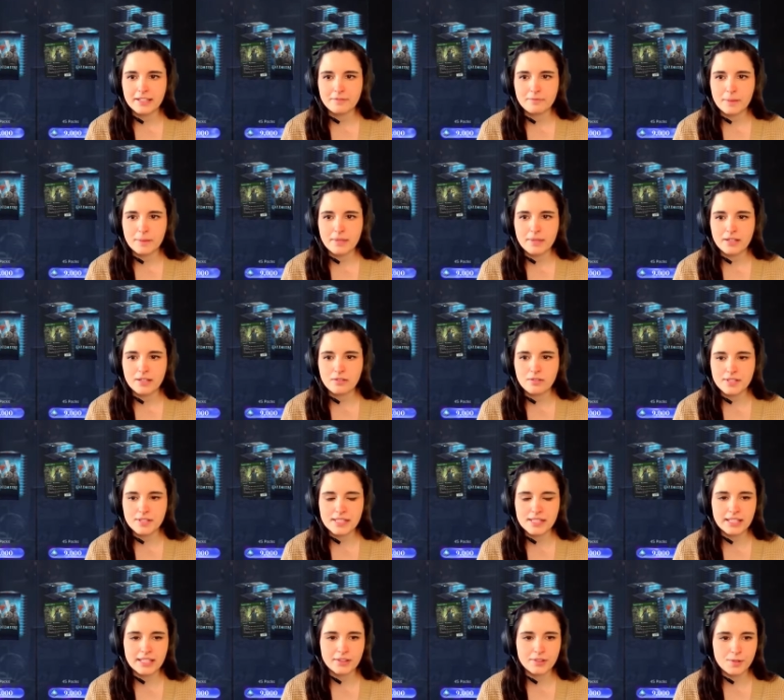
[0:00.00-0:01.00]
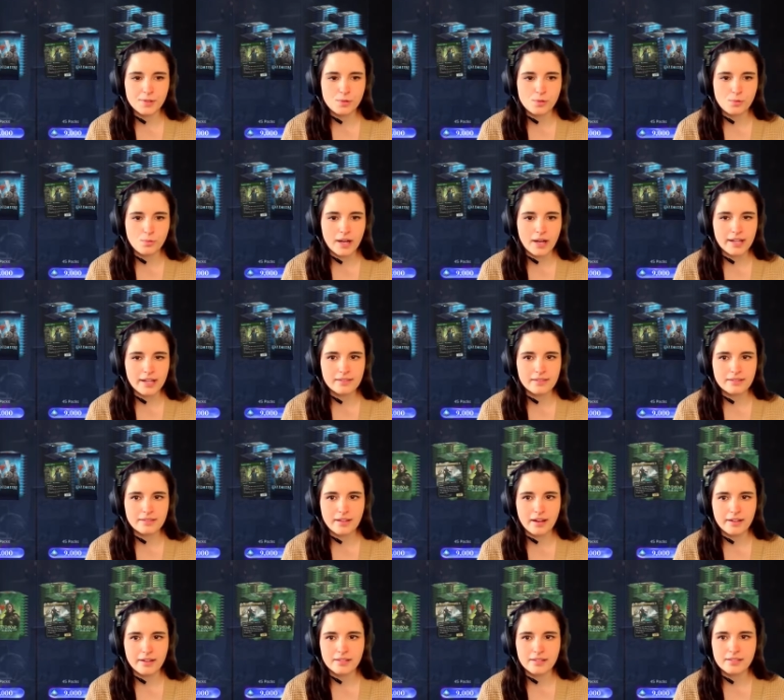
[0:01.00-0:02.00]
main goal is to get those wild
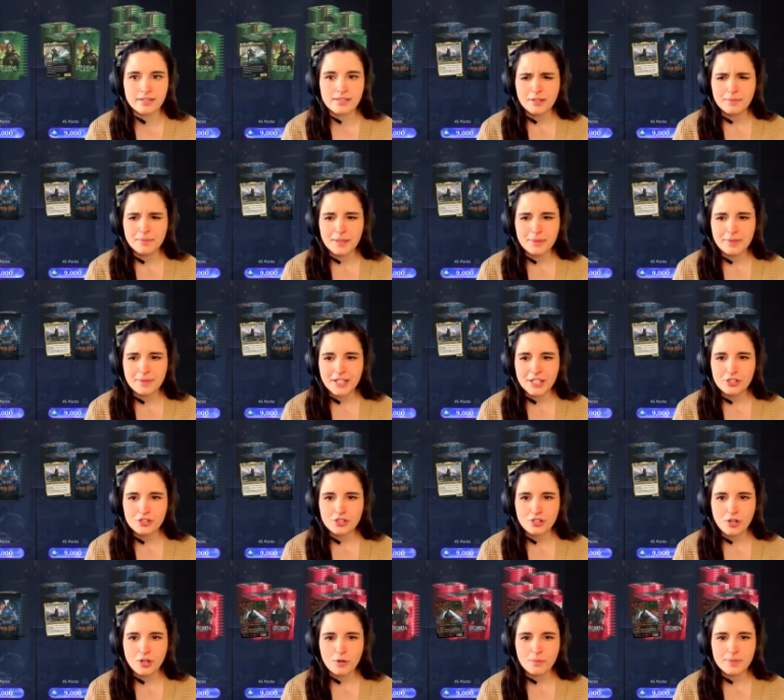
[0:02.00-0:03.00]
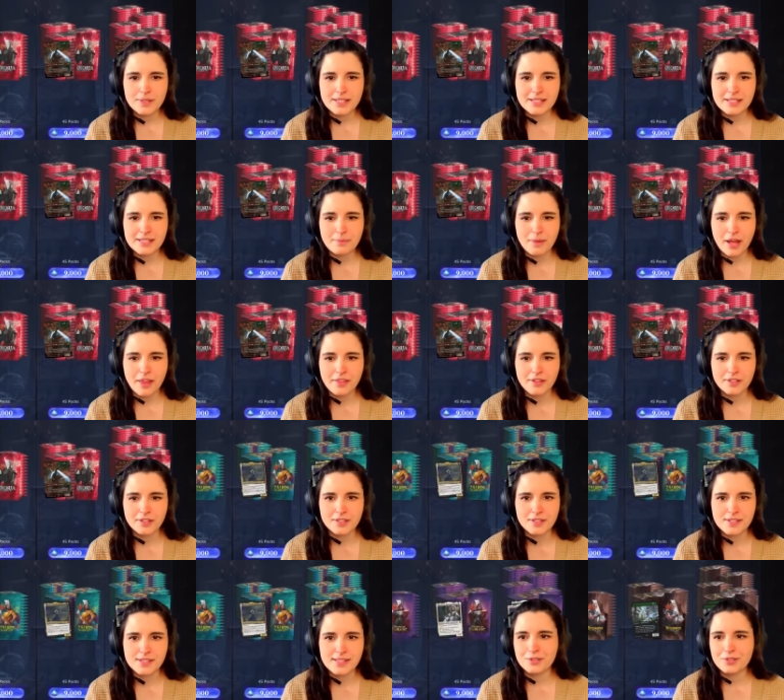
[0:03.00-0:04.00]
cards, maybe I should open some
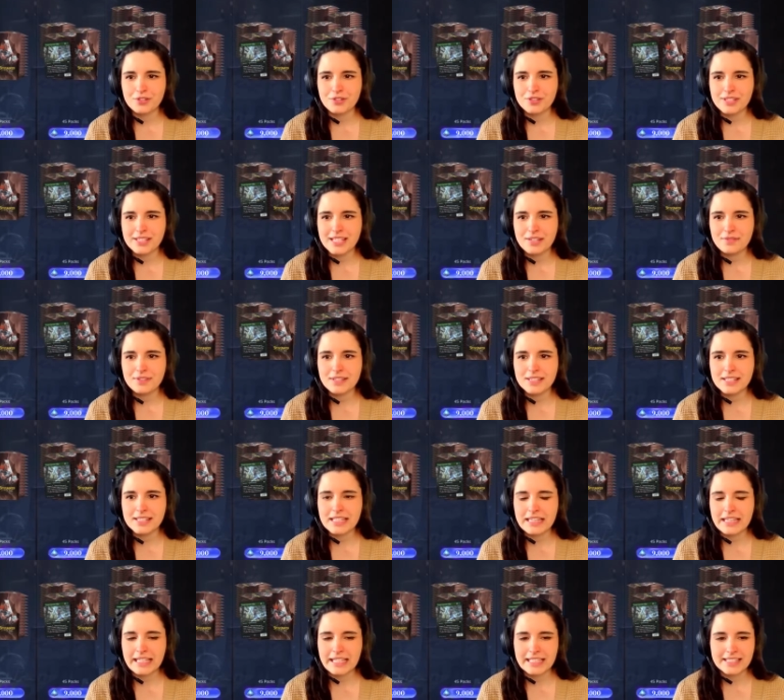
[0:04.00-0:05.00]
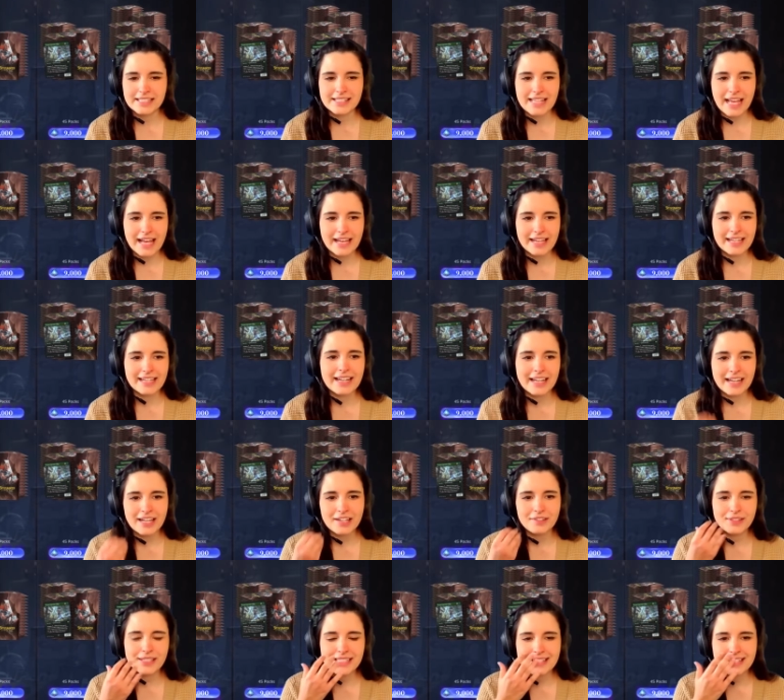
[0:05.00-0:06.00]
others. Strixhaven is the latest set, and I have
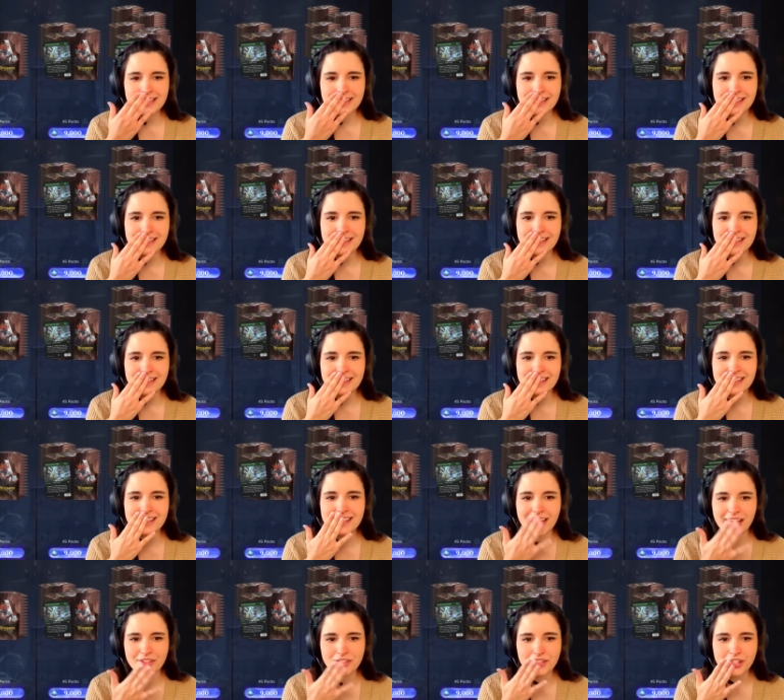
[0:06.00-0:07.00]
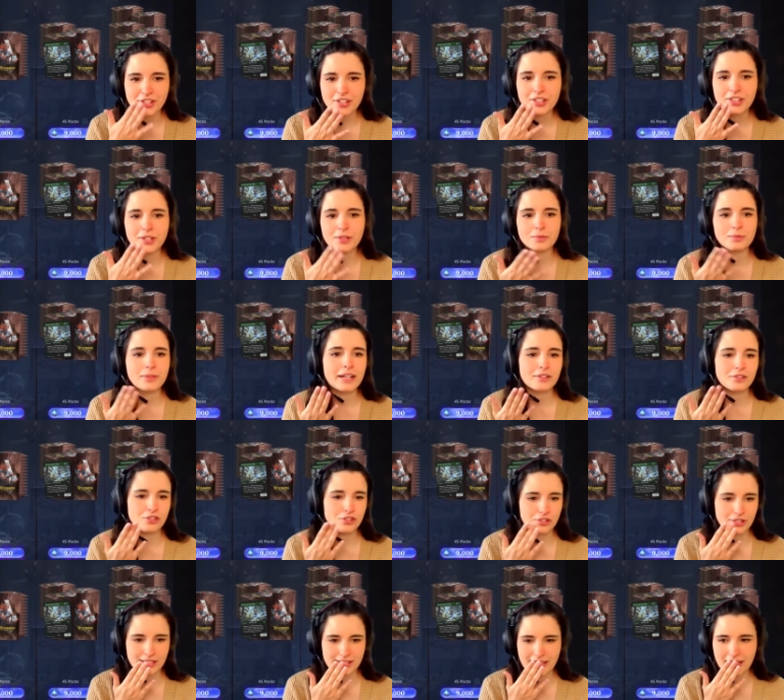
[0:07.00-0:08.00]
ideas centered around
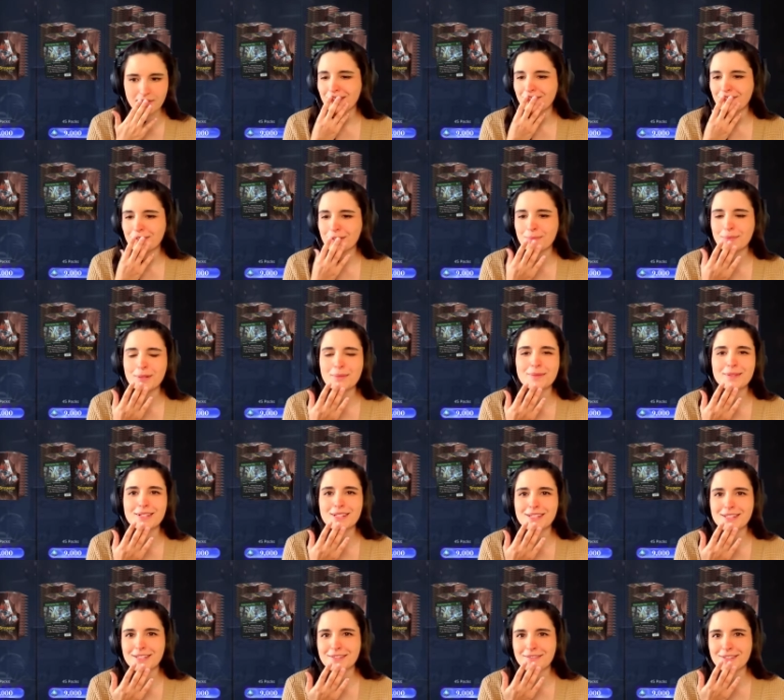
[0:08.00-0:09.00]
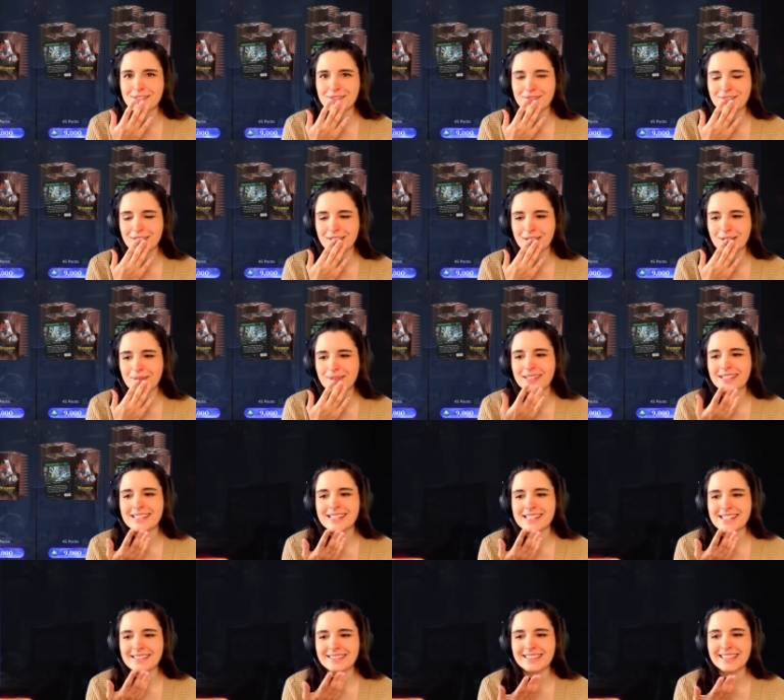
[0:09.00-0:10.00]
Strixhaven. For the purposes of this video, and
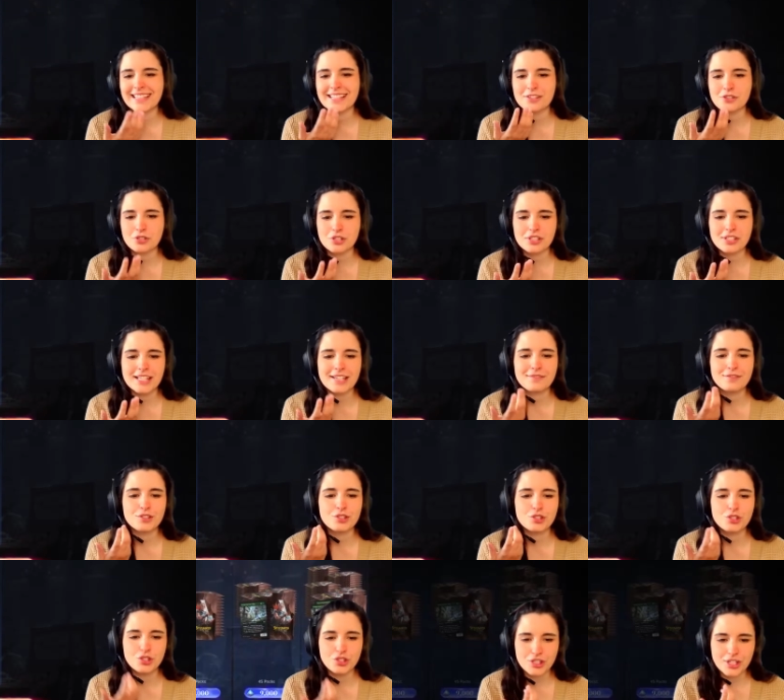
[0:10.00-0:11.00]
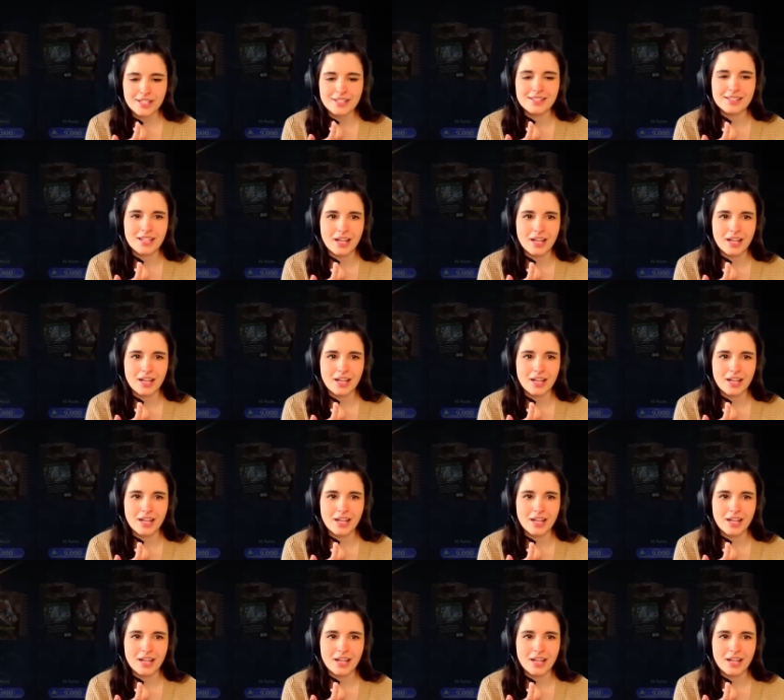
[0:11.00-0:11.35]
considering that Strixhaven just got